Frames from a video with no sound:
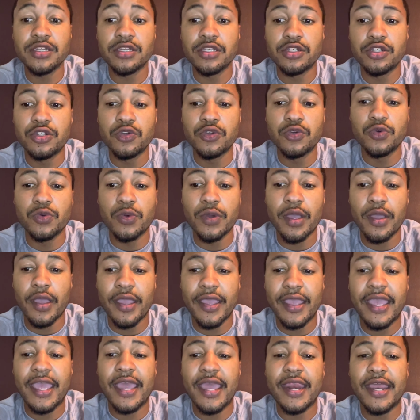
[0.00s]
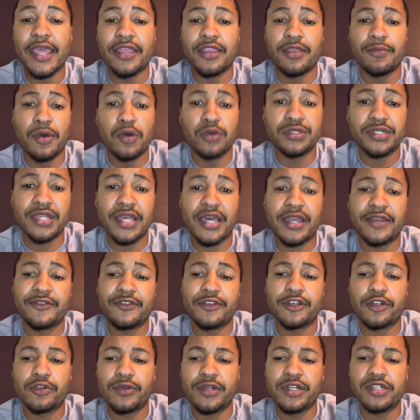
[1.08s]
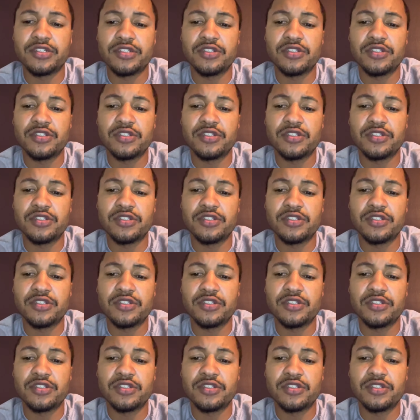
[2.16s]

to do getting the most out of your career.